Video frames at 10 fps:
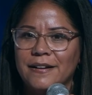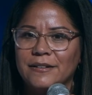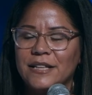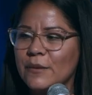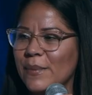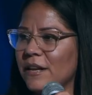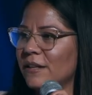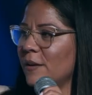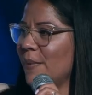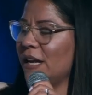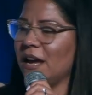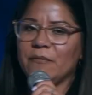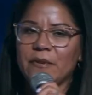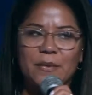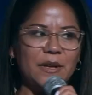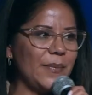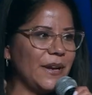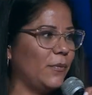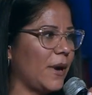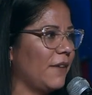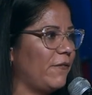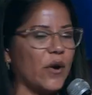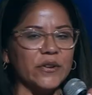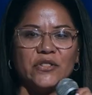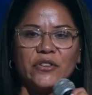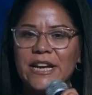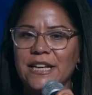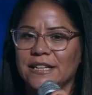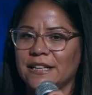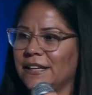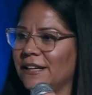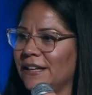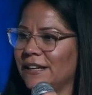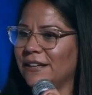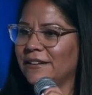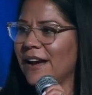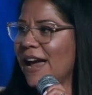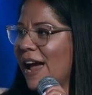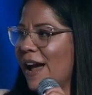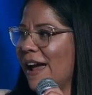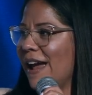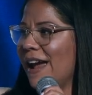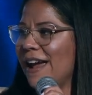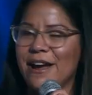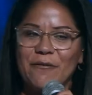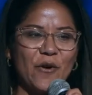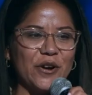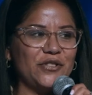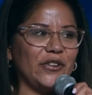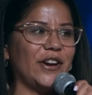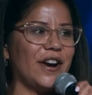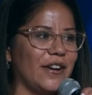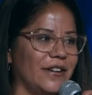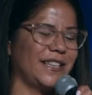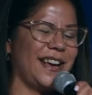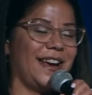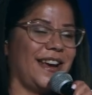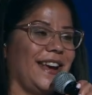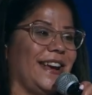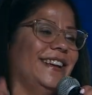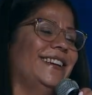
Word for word: Does anybody, is anybody come from, anybody at 4th Street? Hey, 4th Streeters, hey.